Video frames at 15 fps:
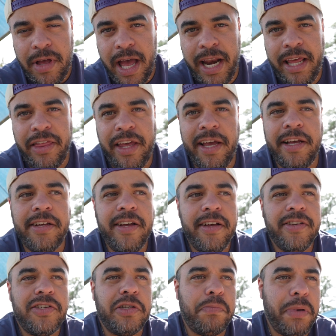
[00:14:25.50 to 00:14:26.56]
anything
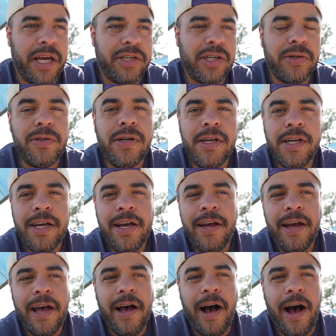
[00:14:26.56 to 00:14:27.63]
special.
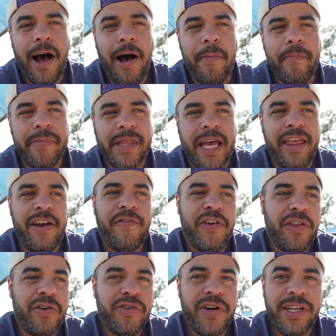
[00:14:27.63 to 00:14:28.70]
And then for
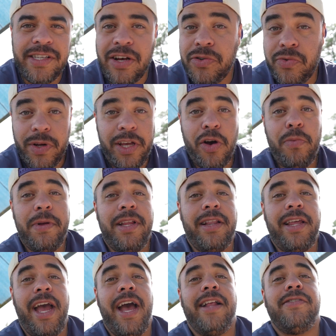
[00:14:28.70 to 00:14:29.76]
their drinks, I was really hoping that
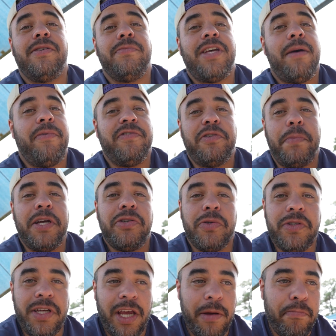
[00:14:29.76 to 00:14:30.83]
they had some type of
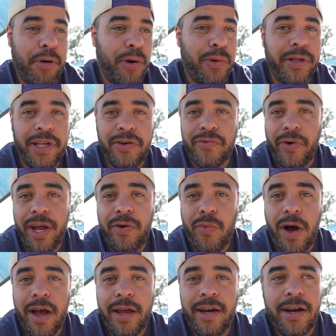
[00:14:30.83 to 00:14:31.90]
specialty Poland red
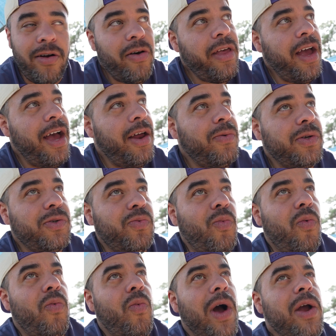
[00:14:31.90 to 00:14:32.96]
wine, and all they had was
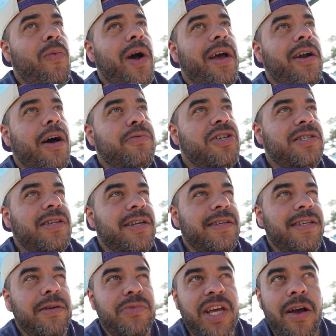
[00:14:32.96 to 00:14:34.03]
white wine options. It
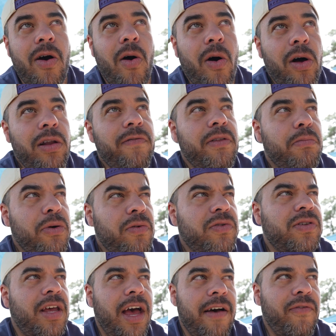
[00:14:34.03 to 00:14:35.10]
seems like all of the
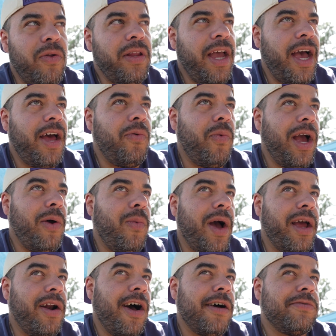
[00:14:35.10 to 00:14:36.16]
booths have only had white
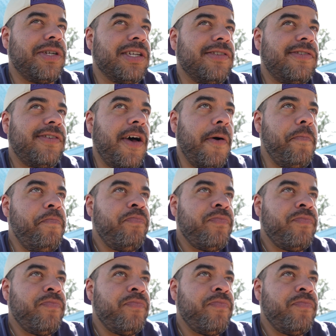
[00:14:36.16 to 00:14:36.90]
wine options. So